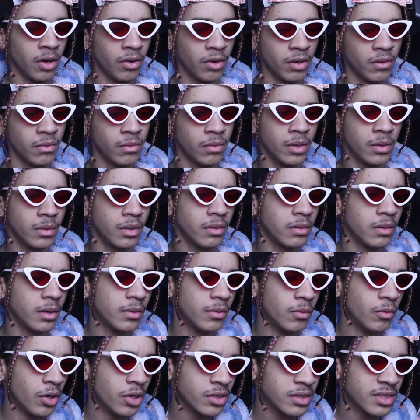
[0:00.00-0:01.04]
Oh,
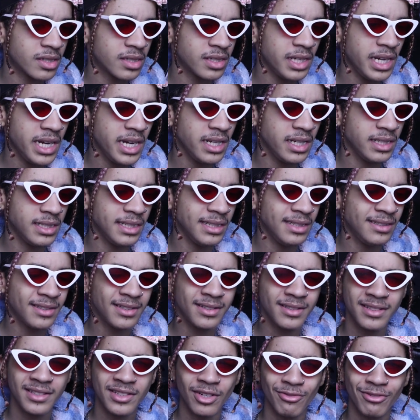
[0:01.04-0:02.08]
whoa. What seed is he
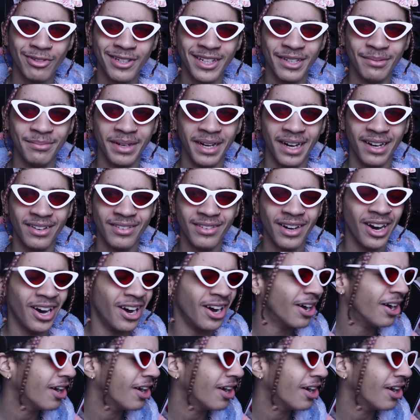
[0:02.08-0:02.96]
talking about?